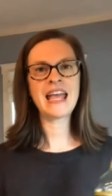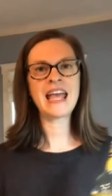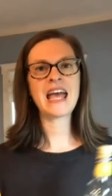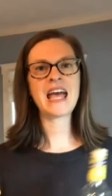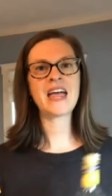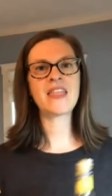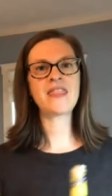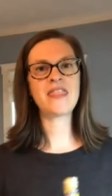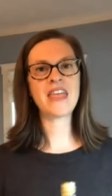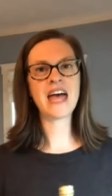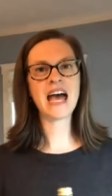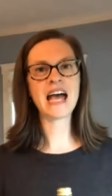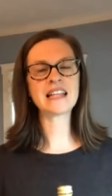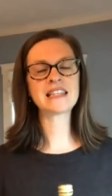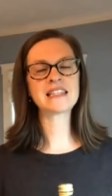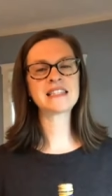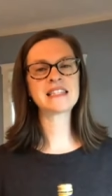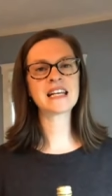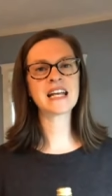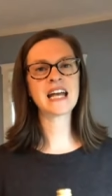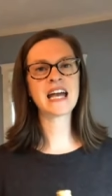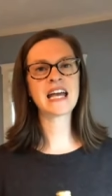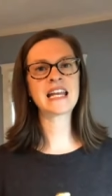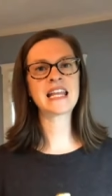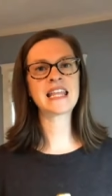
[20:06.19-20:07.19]
And that's the
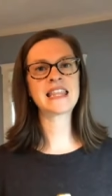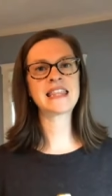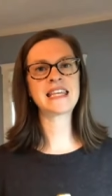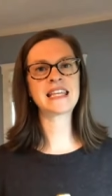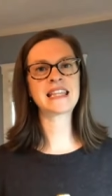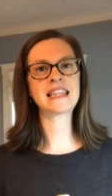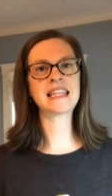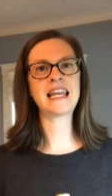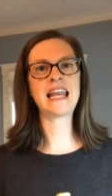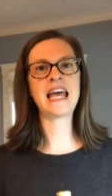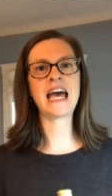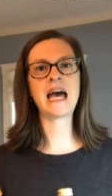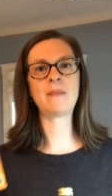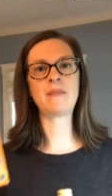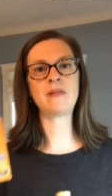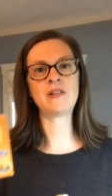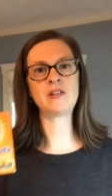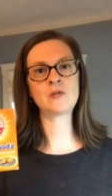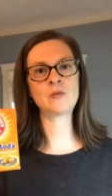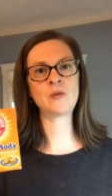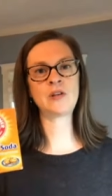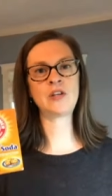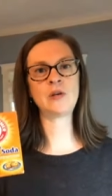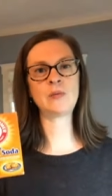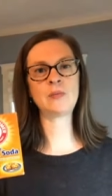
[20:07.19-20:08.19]
kind of thing that happens
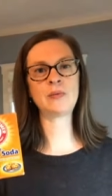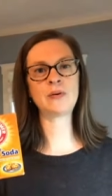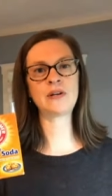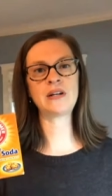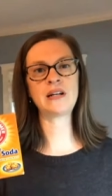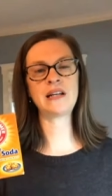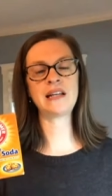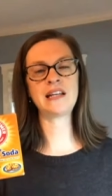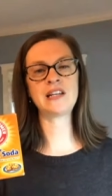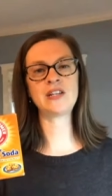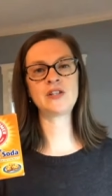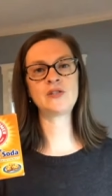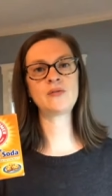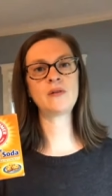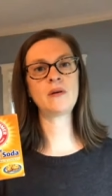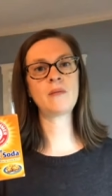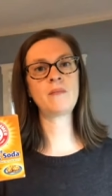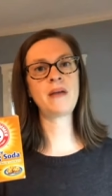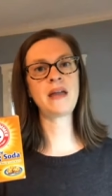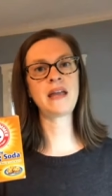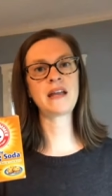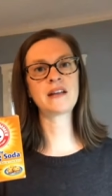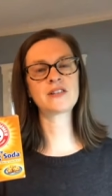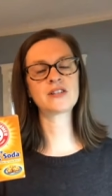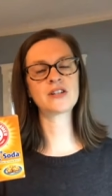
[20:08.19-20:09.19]
when you put it into a
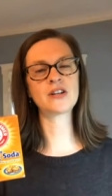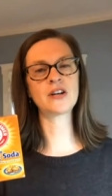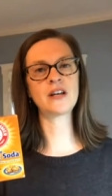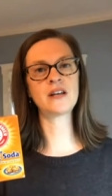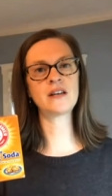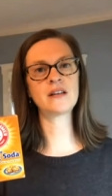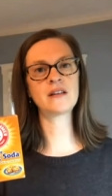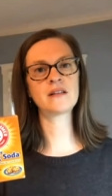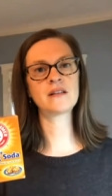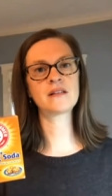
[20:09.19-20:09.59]
baked good.